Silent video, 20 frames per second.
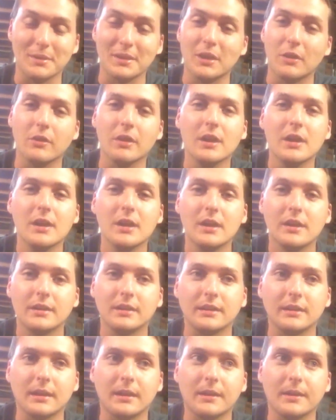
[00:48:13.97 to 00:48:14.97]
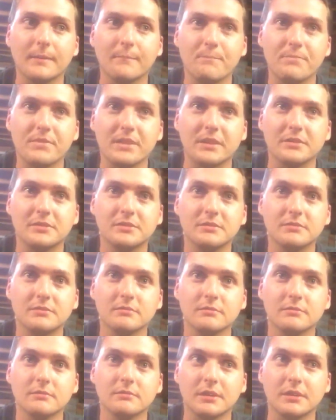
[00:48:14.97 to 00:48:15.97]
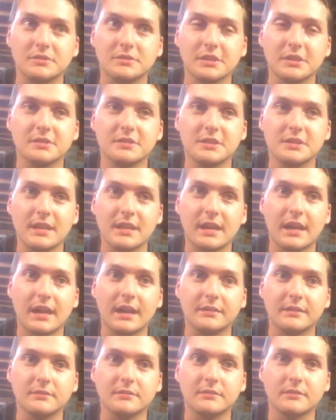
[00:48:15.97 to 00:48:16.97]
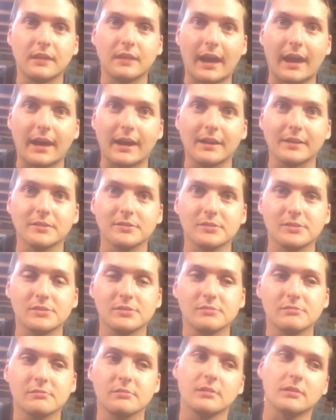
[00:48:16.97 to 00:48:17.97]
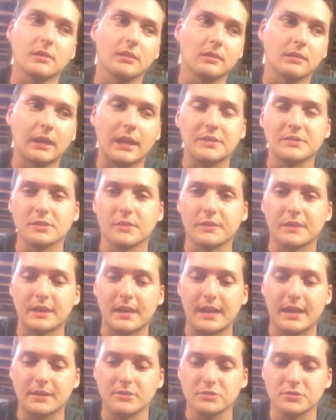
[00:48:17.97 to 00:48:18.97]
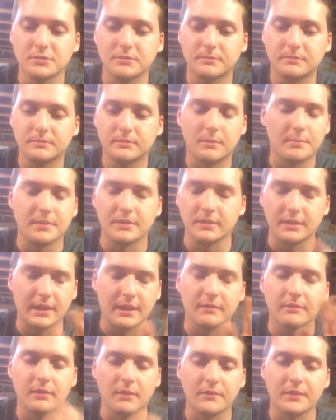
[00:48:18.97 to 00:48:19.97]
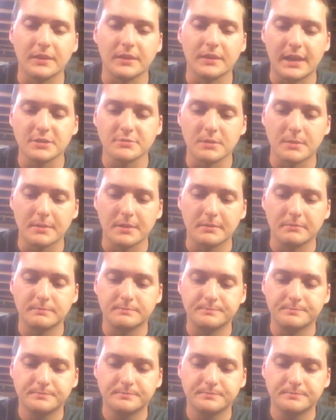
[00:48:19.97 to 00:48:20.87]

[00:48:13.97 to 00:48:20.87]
But no, a '69 has on the dash. I mean, yeah, on the dash. My bad.